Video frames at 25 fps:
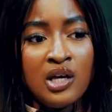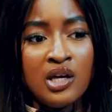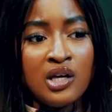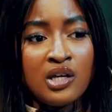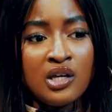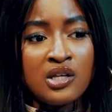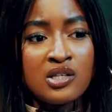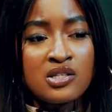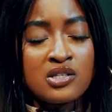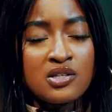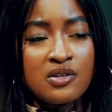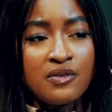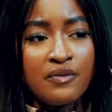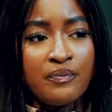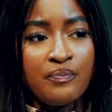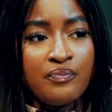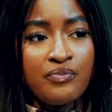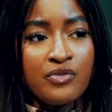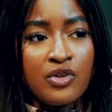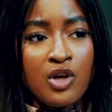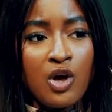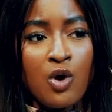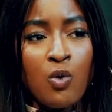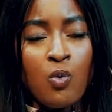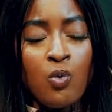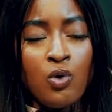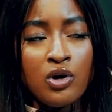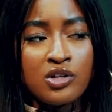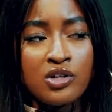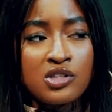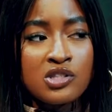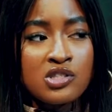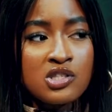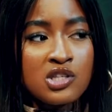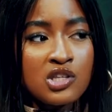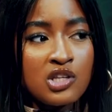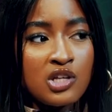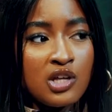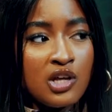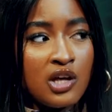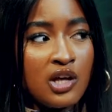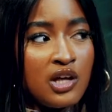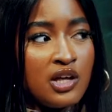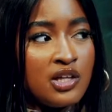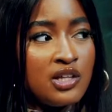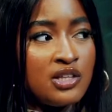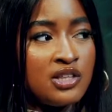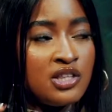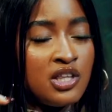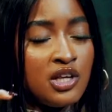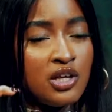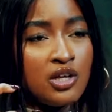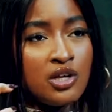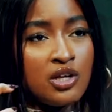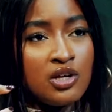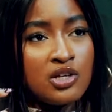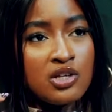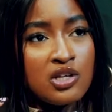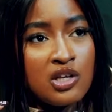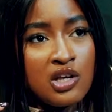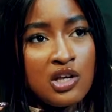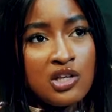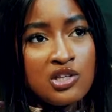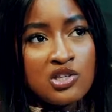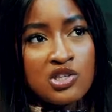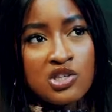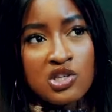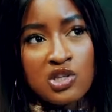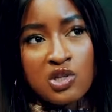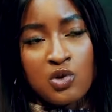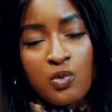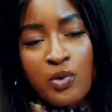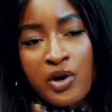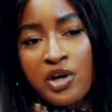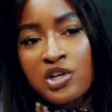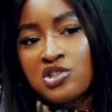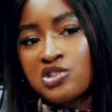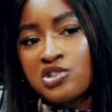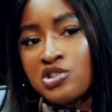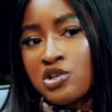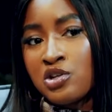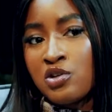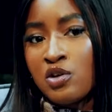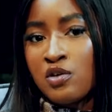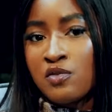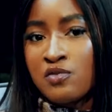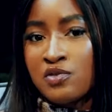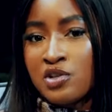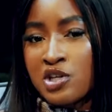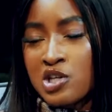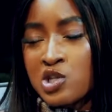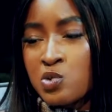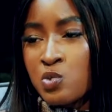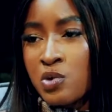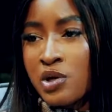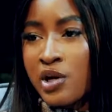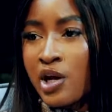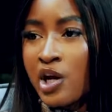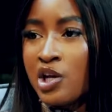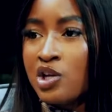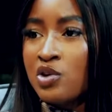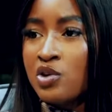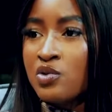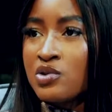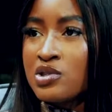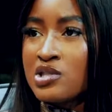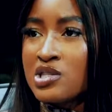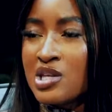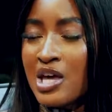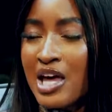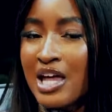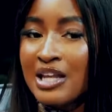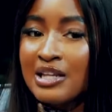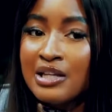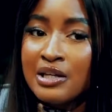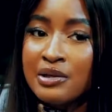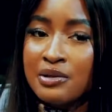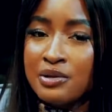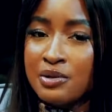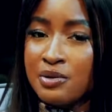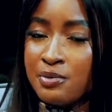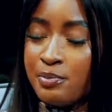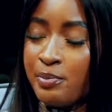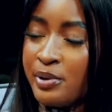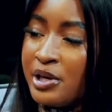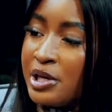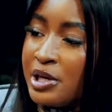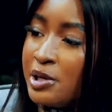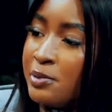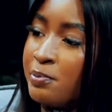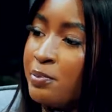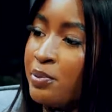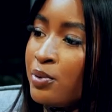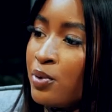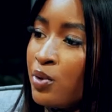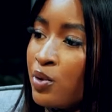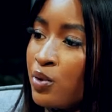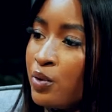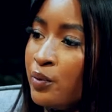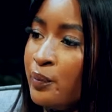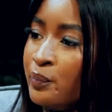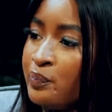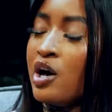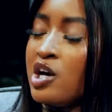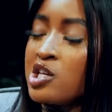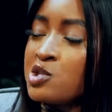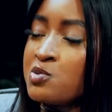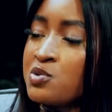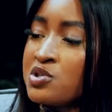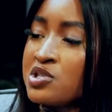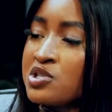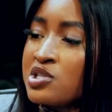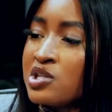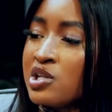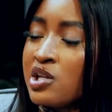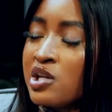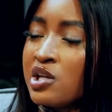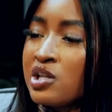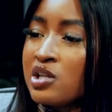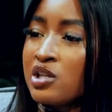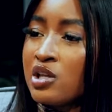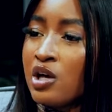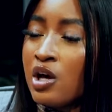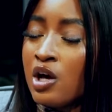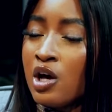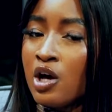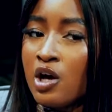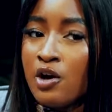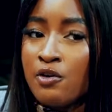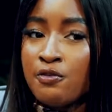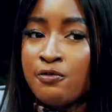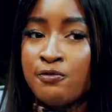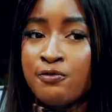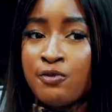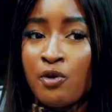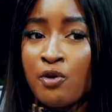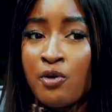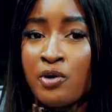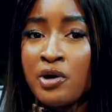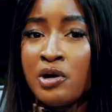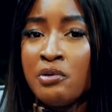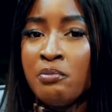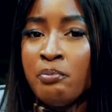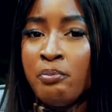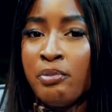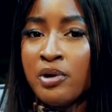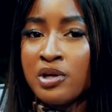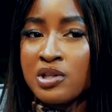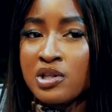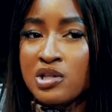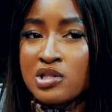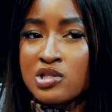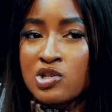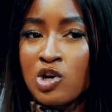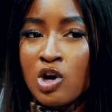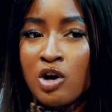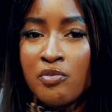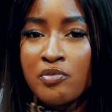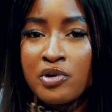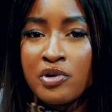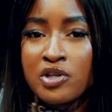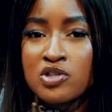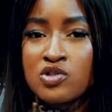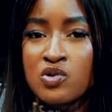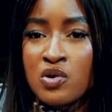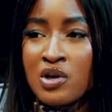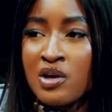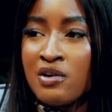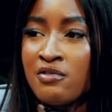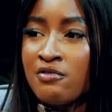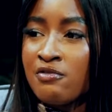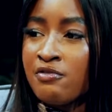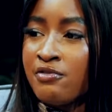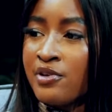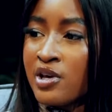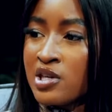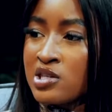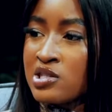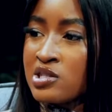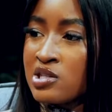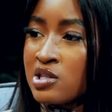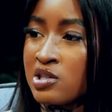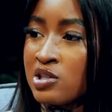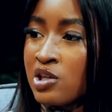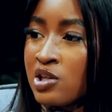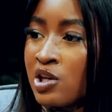is what the insinuation of this what are you telling people especially uh, foreign bodies coming to invest in